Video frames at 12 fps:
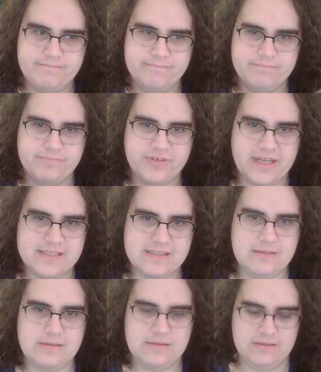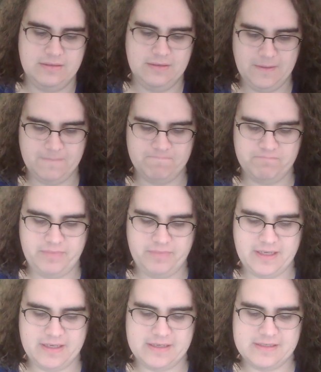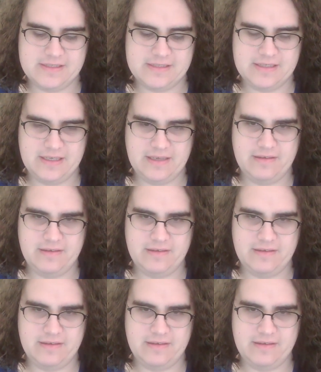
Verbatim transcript: present because